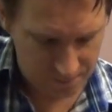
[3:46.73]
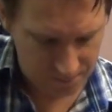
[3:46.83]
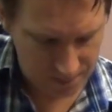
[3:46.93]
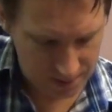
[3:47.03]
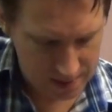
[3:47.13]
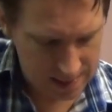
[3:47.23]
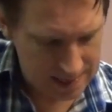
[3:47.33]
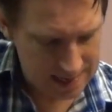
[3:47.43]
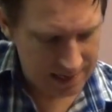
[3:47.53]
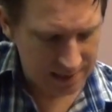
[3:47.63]

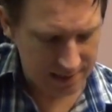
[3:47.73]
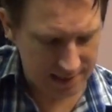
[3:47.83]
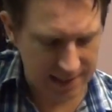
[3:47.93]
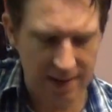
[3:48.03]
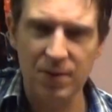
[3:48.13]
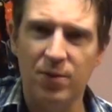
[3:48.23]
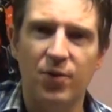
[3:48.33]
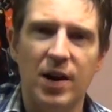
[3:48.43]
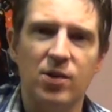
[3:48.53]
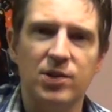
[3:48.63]
7th
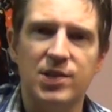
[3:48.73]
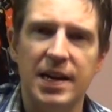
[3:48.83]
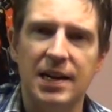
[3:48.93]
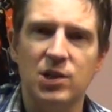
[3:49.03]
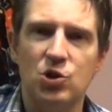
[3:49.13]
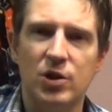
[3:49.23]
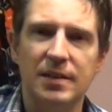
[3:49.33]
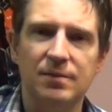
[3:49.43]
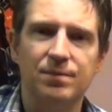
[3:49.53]
fret on 2nd string,